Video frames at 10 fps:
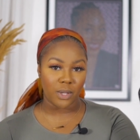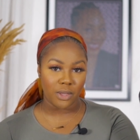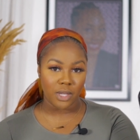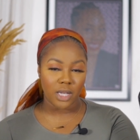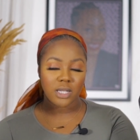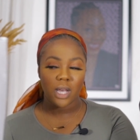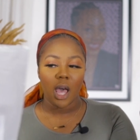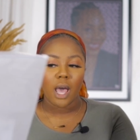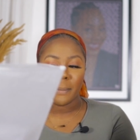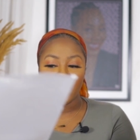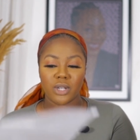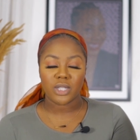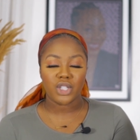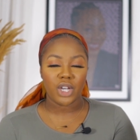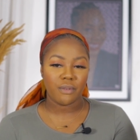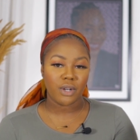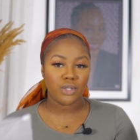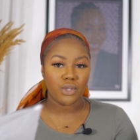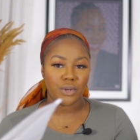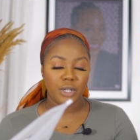with it, because the general
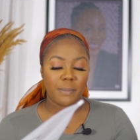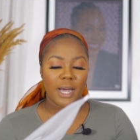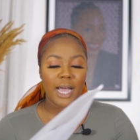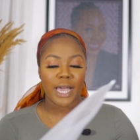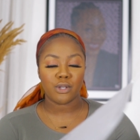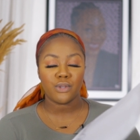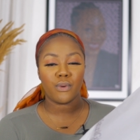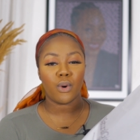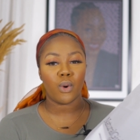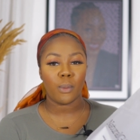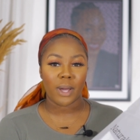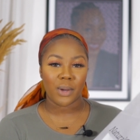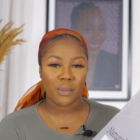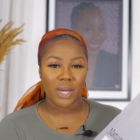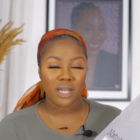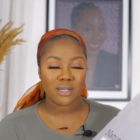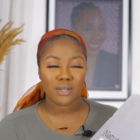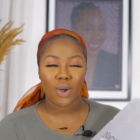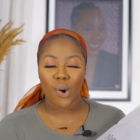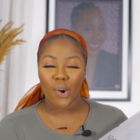storage bag I use for all my wigs,
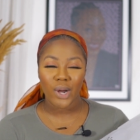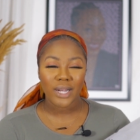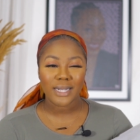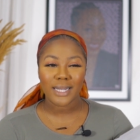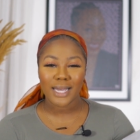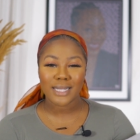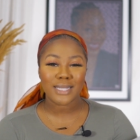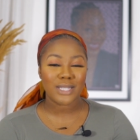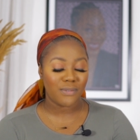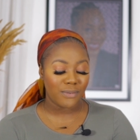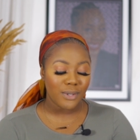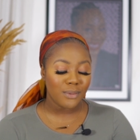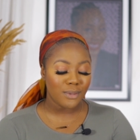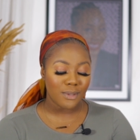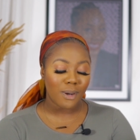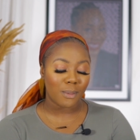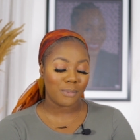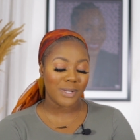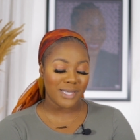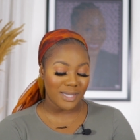currently it is filled up.
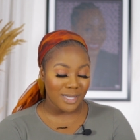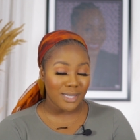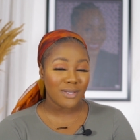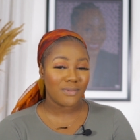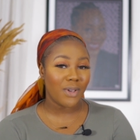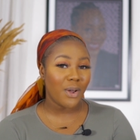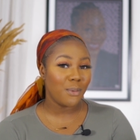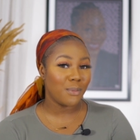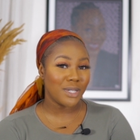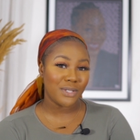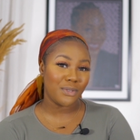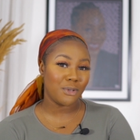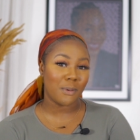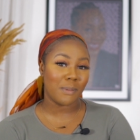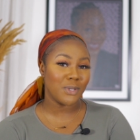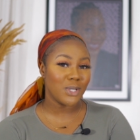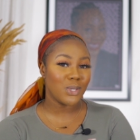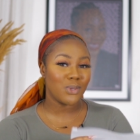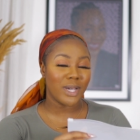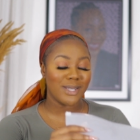It is very much filled up. I'm
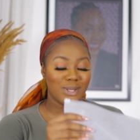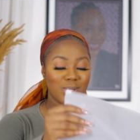just trying to